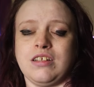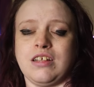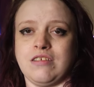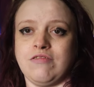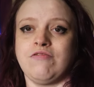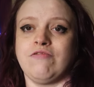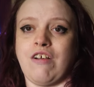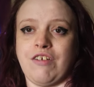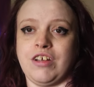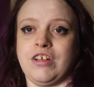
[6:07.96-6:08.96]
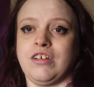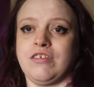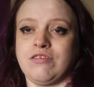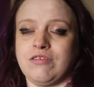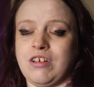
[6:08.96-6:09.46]
it's very,
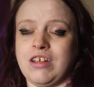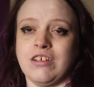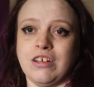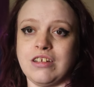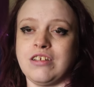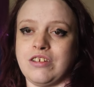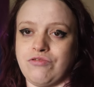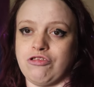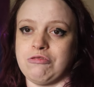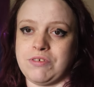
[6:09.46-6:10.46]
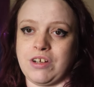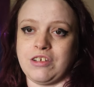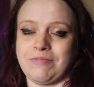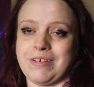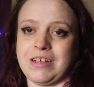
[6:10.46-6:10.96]
it did
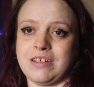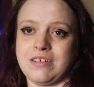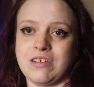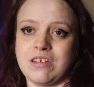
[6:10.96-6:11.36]
traumatise me.